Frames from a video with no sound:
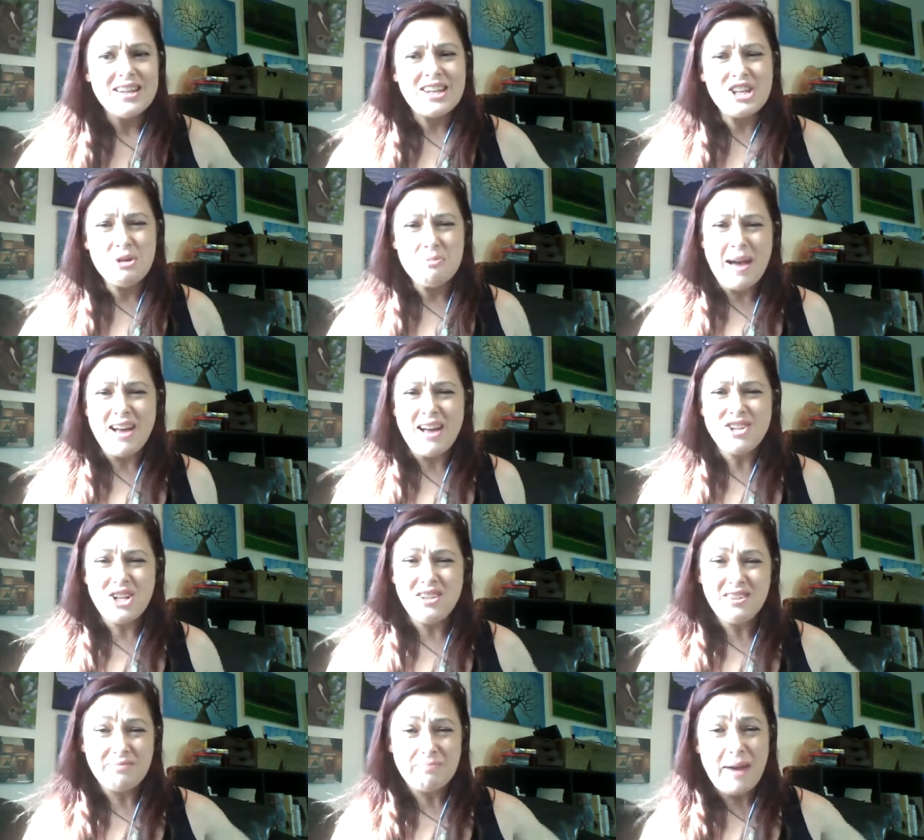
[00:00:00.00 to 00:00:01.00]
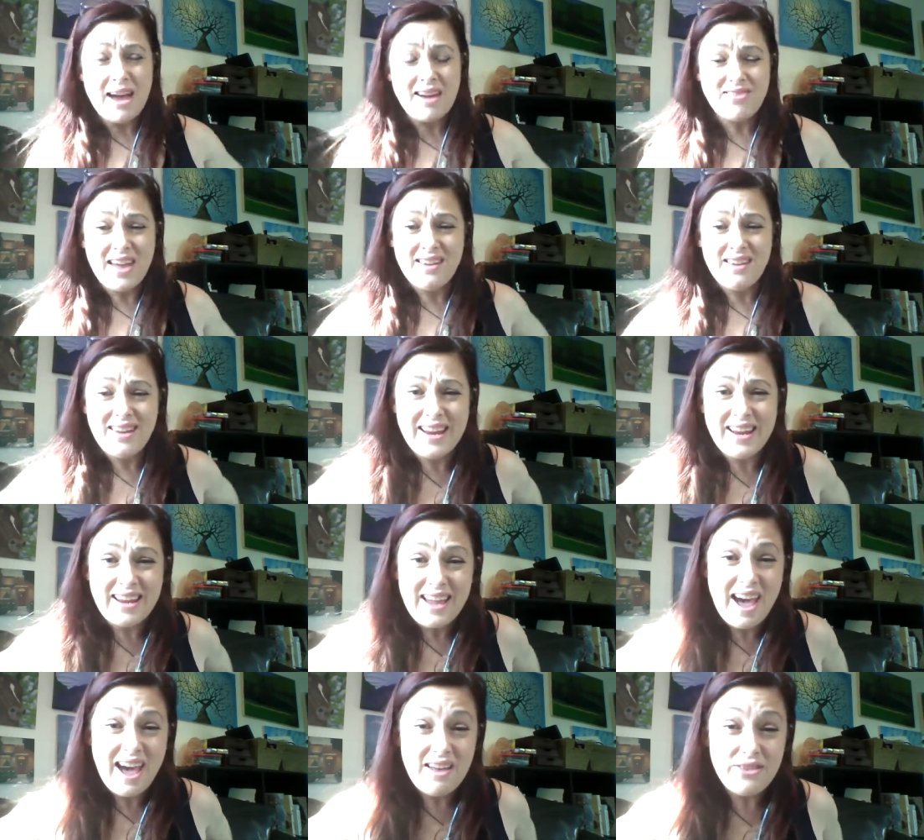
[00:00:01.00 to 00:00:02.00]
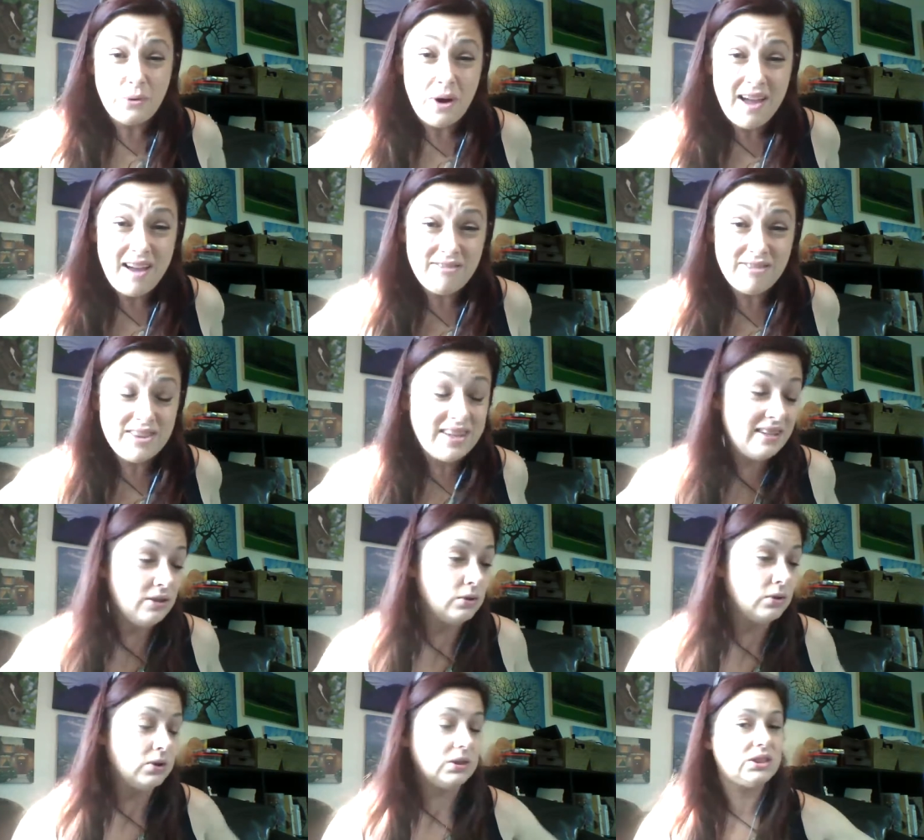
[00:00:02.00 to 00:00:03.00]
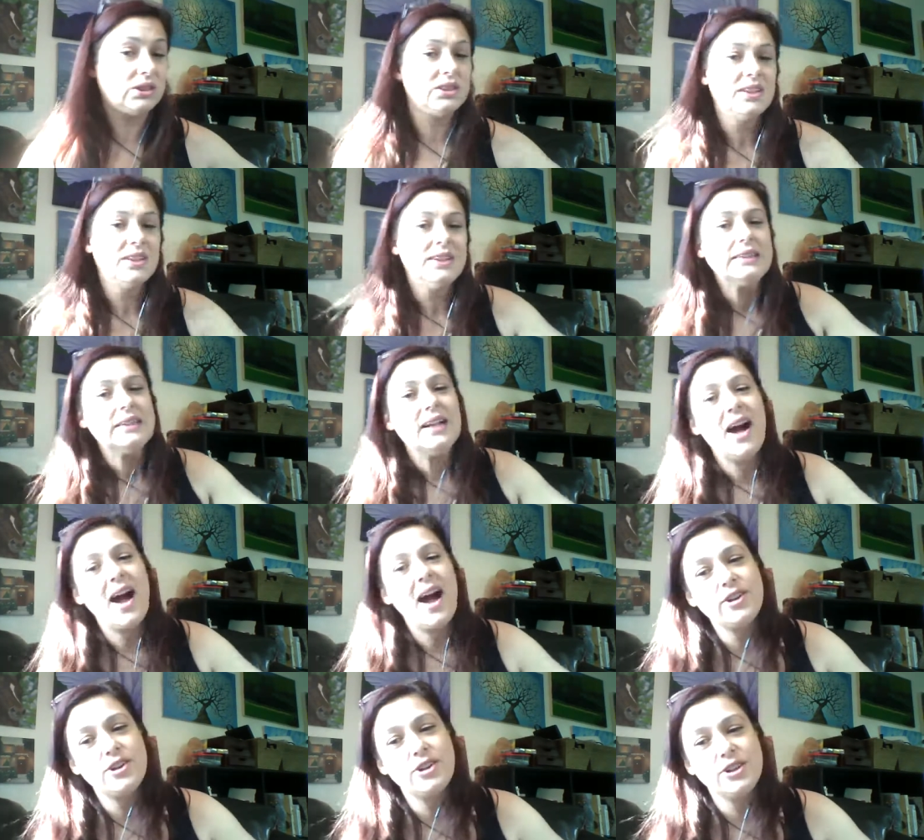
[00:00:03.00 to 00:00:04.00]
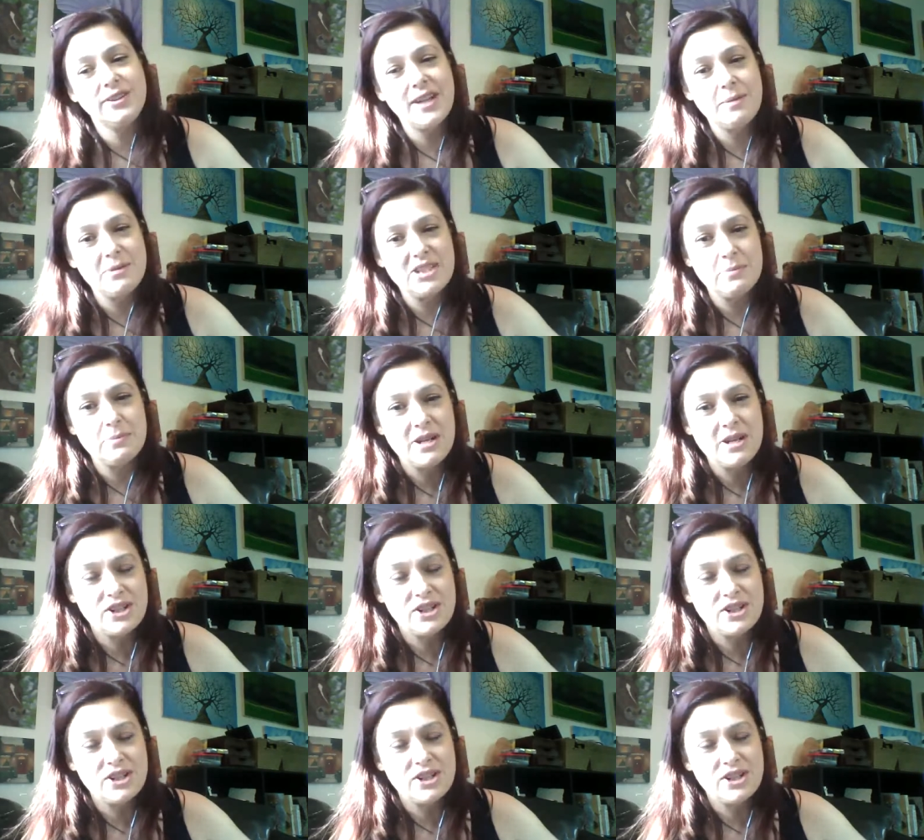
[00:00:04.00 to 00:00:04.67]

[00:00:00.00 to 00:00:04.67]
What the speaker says: Can you imagine back then, like everything? Oh, yeah. I couldn't. That must have been